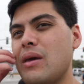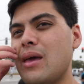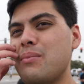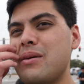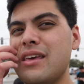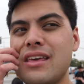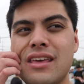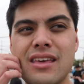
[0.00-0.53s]

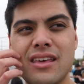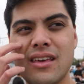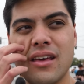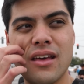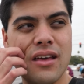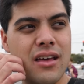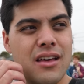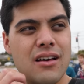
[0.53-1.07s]
maybe,
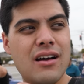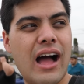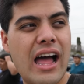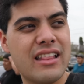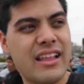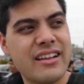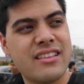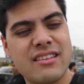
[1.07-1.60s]

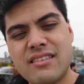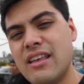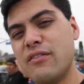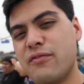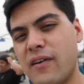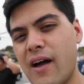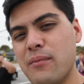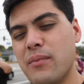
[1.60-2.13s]
I like to say
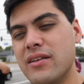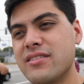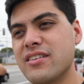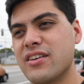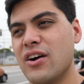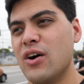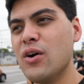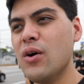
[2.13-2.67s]
five months
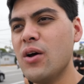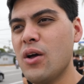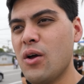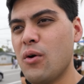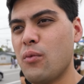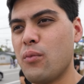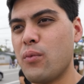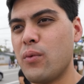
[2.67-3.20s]
ago,
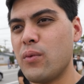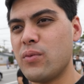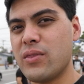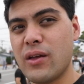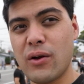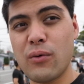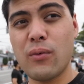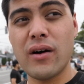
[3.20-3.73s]

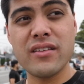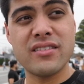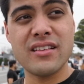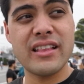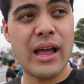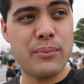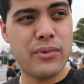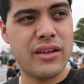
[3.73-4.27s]
there was a
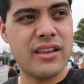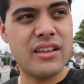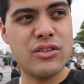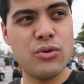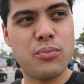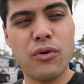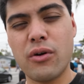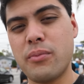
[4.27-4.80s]
Lamborghini
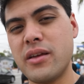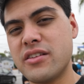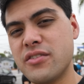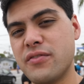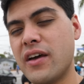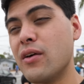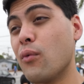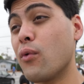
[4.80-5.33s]
Newport Beach
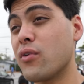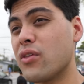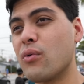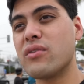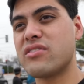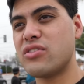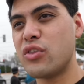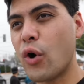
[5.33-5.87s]
event where there
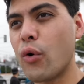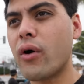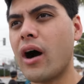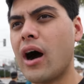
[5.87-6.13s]
was no